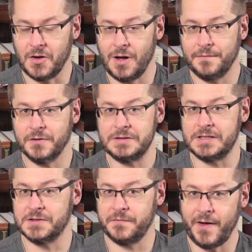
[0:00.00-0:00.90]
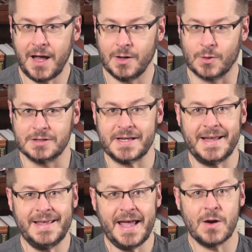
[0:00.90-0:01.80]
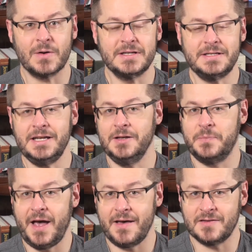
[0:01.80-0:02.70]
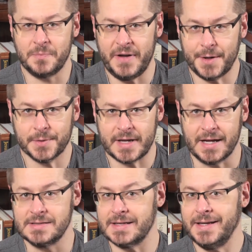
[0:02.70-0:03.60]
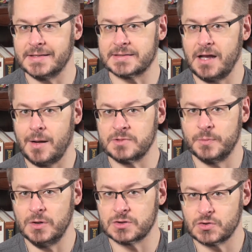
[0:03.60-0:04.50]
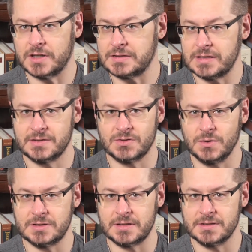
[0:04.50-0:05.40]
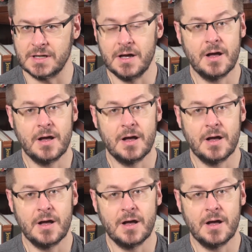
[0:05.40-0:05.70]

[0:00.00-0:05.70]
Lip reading: offers his followers a guaranteed path to paradise in Islam's most trusted sources,